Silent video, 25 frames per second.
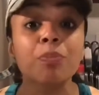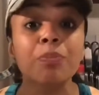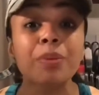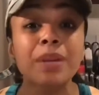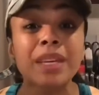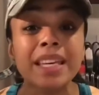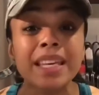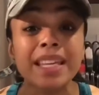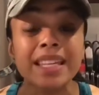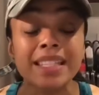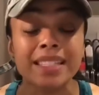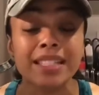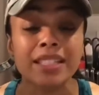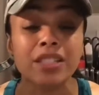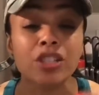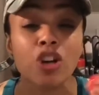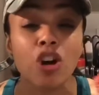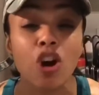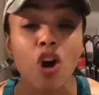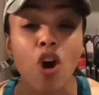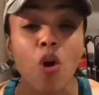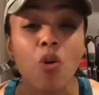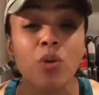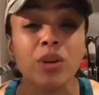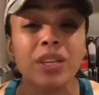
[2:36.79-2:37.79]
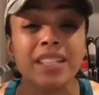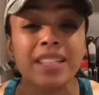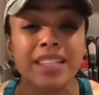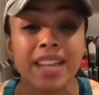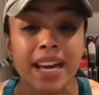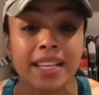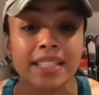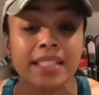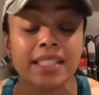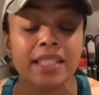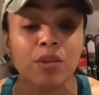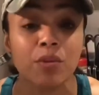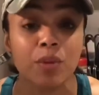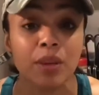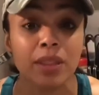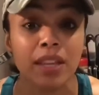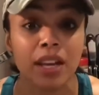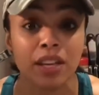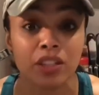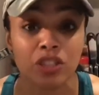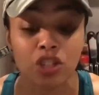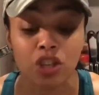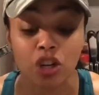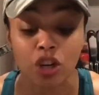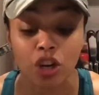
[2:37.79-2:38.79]
piece is coated nicely with
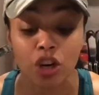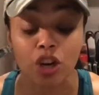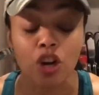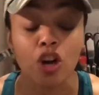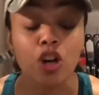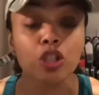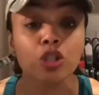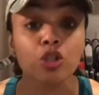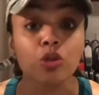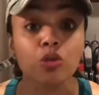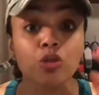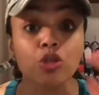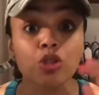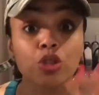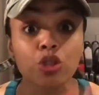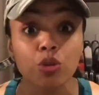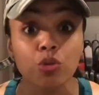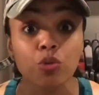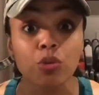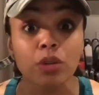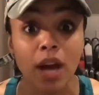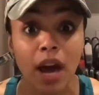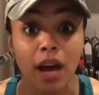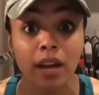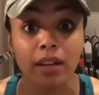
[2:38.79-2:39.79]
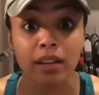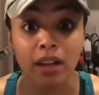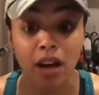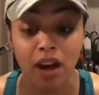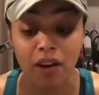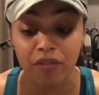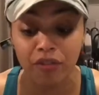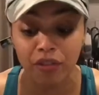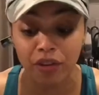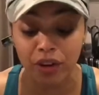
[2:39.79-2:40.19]
that sugar, so do not cover it.